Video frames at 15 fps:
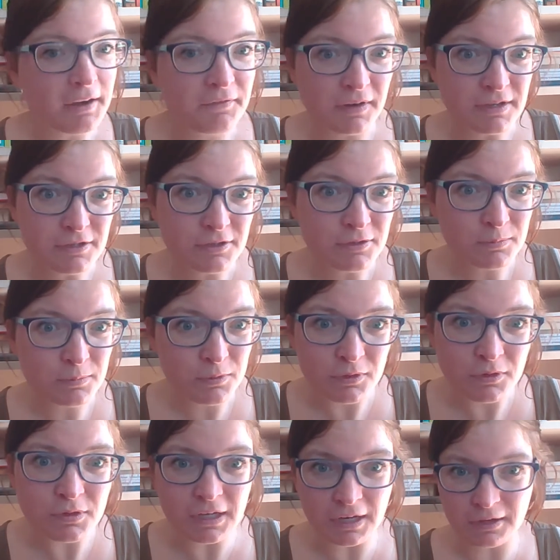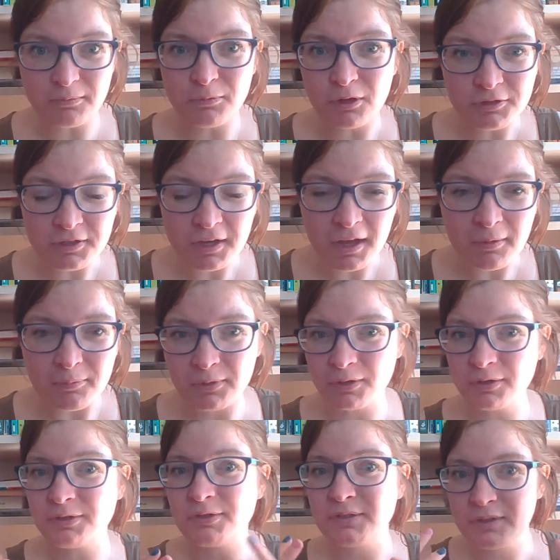adventure book set in Malta,
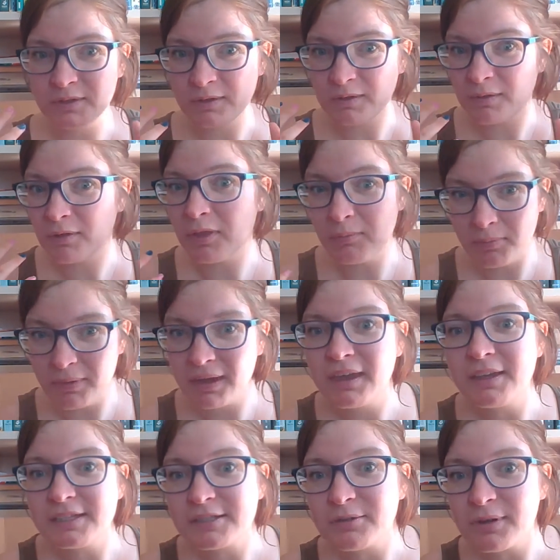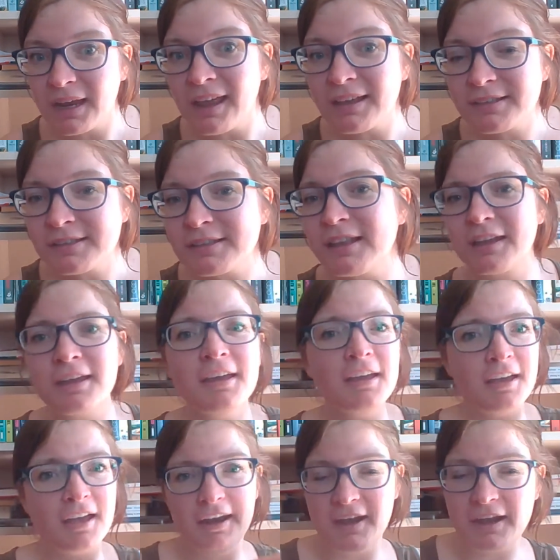because the big history it has, like
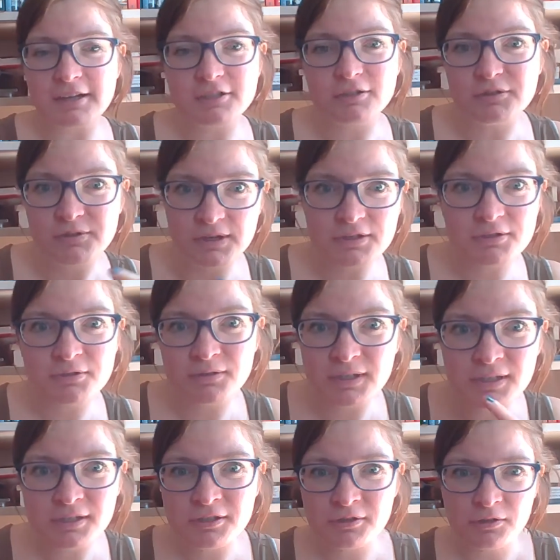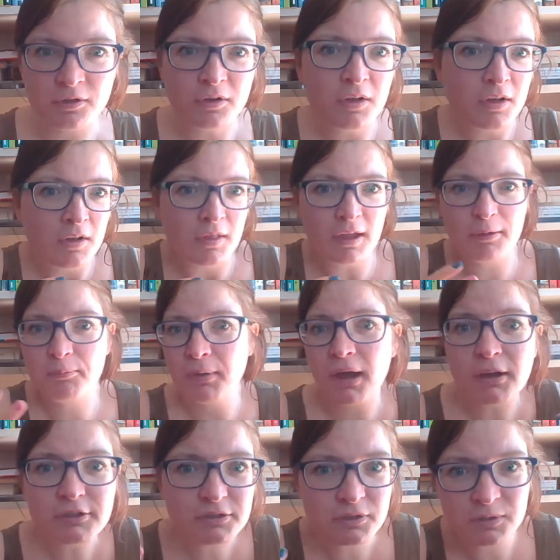a national treasury or like
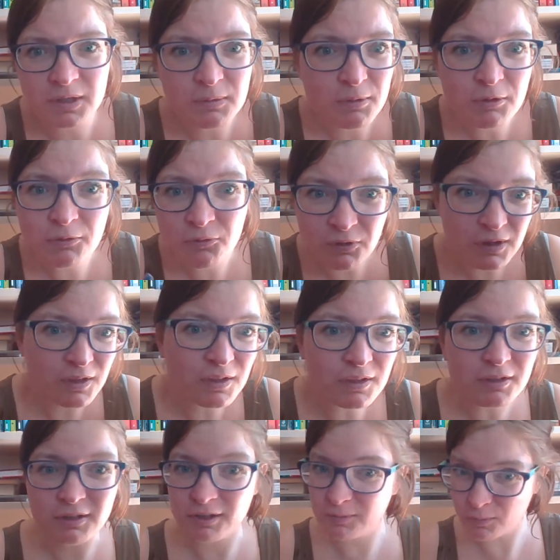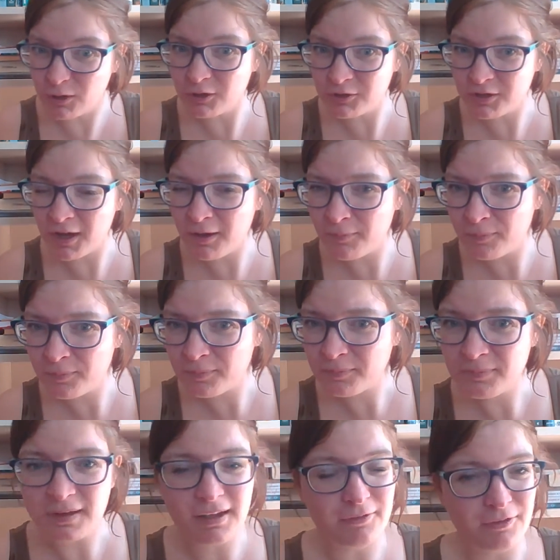Pirates of the Caribbean thing in Malta.
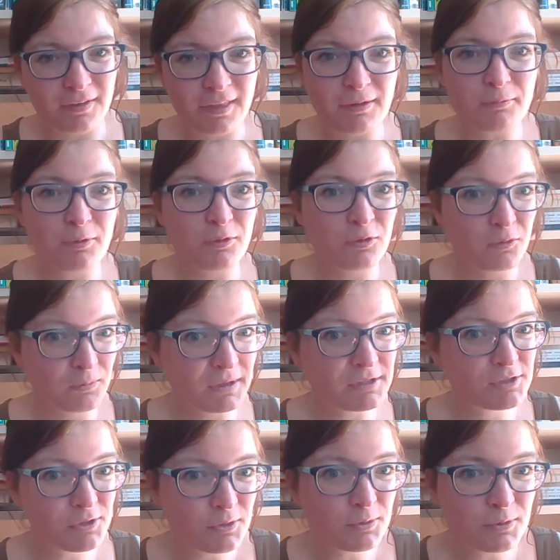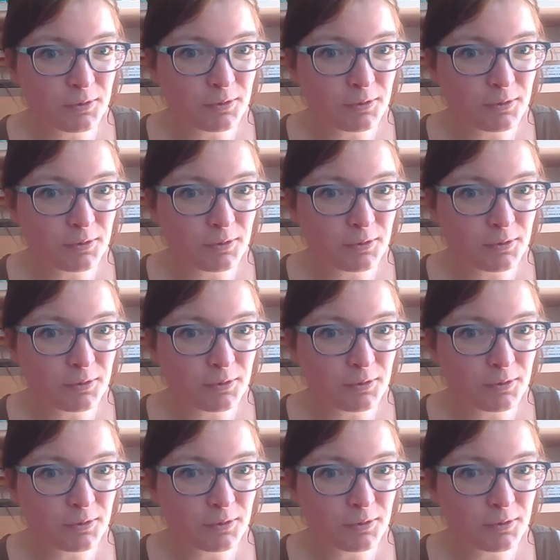I think that would be so